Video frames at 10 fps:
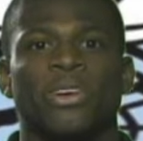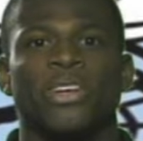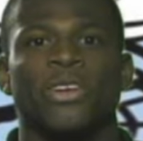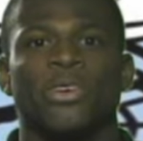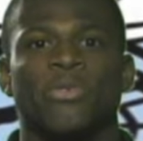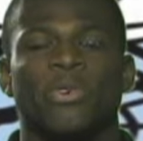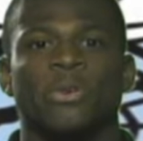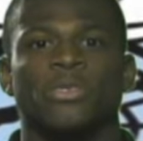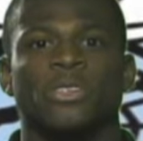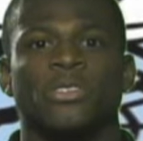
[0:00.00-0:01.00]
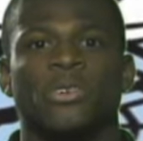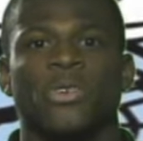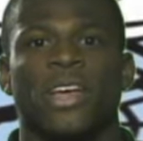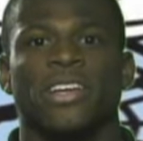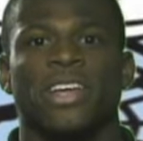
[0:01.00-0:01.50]
your uniforms to school
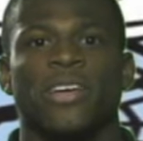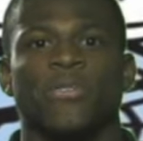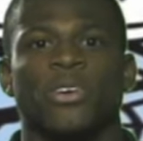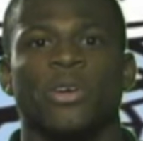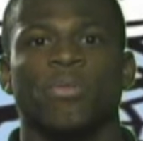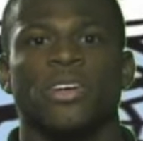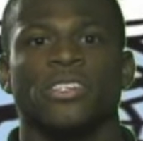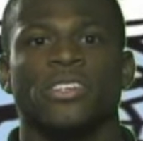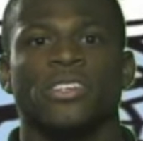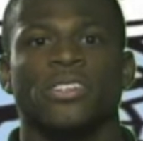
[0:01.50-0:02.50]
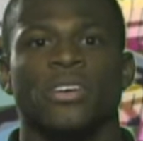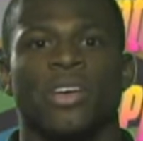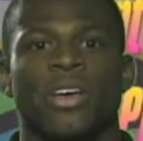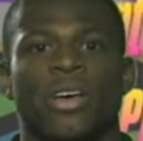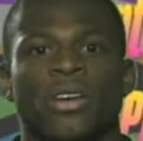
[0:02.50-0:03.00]
that day for your pictures.
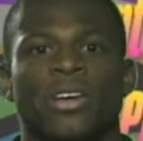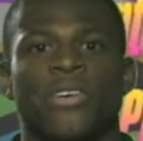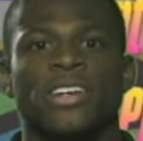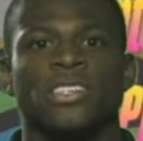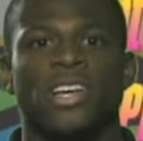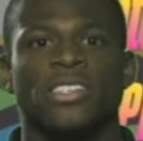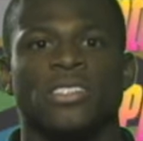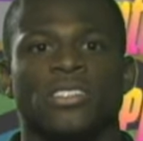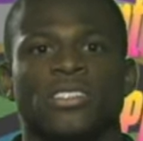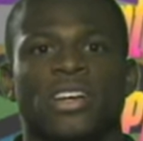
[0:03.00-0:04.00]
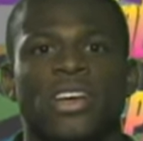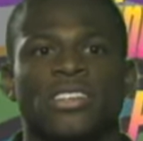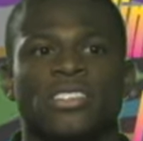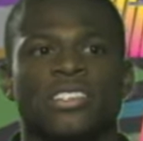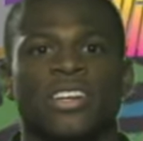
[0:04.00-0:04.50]
Congratulations
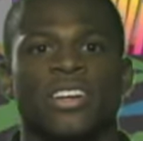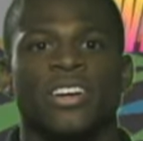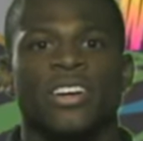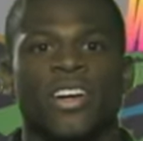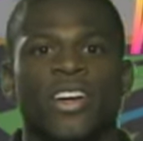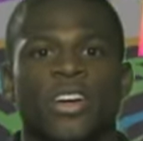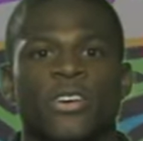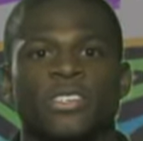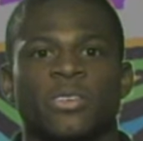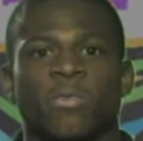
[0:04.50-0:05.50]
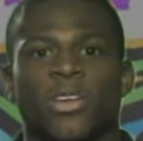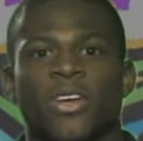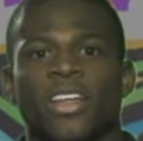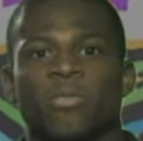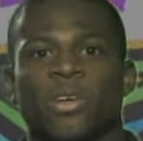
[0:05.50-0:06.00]
to senior Christian
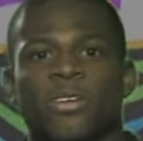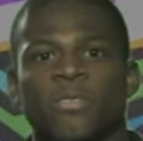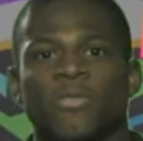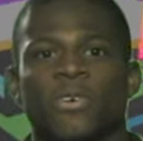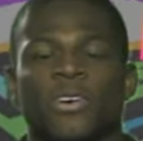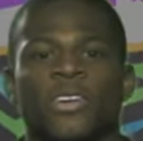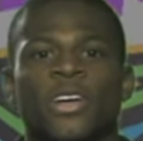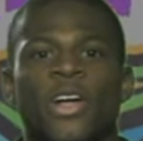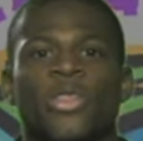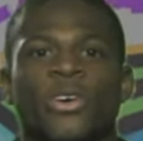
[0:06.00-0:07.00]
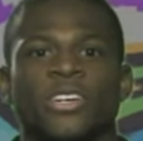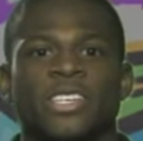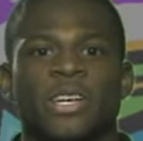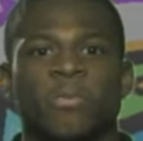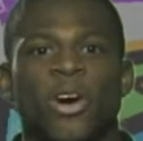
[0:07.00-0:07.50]
Bartholomew for third
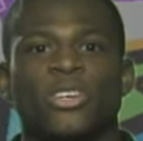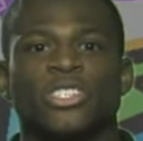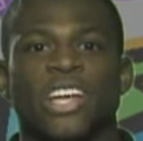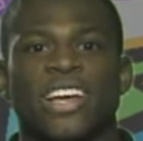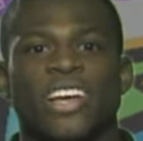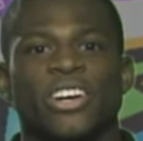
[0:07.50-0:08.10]
team All-State in